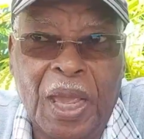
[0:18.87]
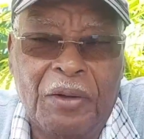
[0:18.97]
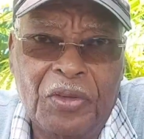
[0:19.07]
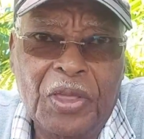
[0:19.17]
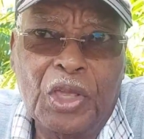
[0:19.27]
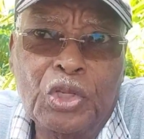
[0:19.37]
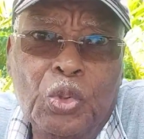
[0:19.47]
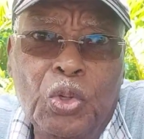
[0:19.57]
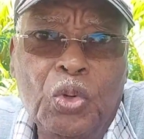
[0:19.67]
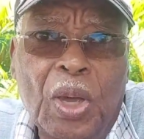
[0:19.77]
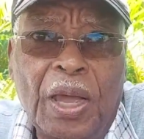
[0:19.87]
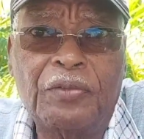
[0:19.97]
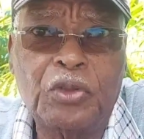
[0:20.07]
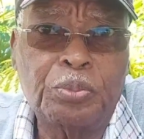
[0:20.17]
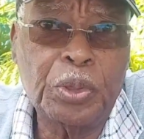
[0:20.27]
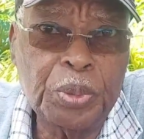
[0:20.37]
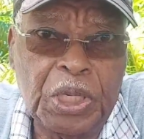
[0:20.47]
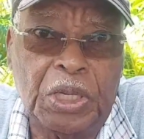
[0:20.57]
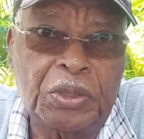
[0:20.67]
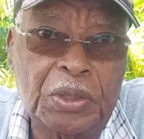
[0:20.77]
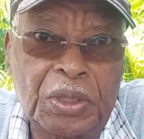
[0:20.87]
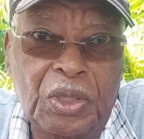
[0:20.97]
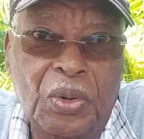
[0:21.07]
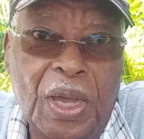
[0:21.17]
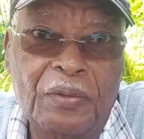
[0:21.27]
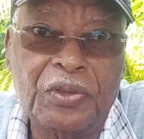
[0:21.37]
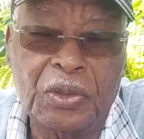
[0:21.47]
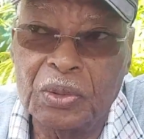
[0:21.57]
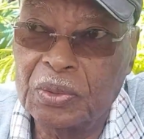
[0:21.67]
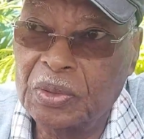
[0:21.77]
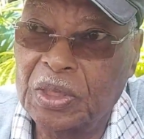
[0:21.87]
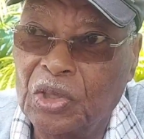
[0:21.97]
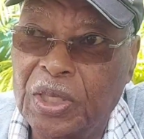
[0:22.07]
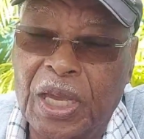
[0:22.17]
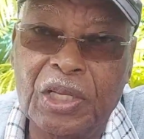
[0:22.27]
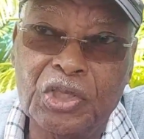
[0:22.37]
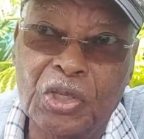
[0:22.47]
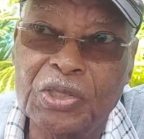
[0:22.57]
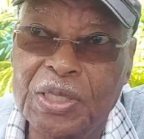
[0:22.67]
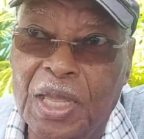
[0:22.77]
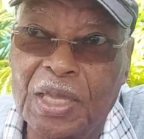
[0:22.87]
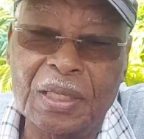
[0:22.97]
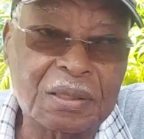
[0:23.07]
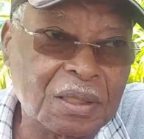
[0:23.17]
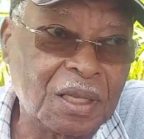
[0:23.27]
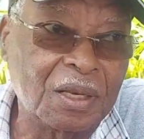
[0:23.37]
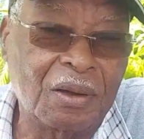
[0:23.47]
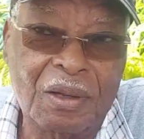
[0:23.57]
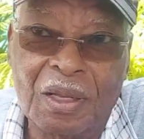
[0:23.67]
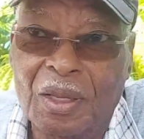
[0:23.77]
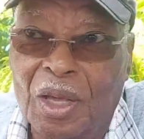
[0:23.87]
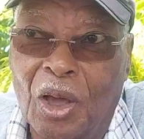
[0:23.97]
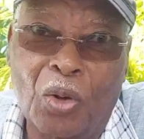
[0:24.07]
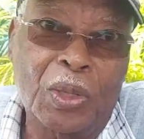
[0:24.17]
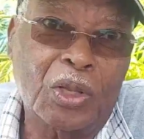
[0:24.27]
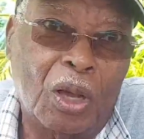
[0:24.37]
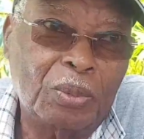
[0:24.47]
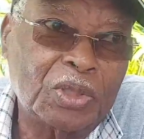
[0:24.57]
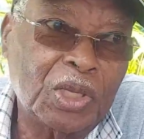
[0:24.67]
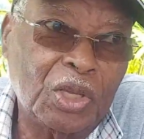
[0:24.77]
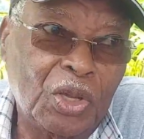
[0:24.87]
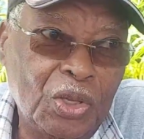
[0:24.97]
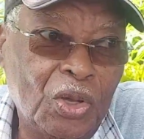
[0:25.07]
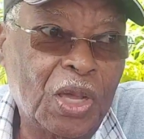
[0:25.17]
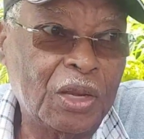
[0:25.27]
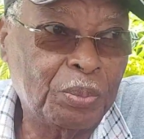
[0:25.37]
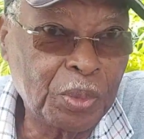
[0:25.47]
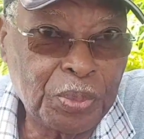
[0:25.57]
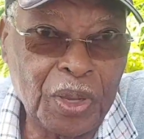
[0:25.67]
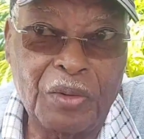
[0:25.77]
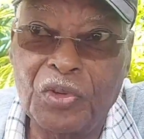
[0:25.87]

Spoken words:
Everything you do, you have to prepare. You can't just take it, how it comes. You got to prepare.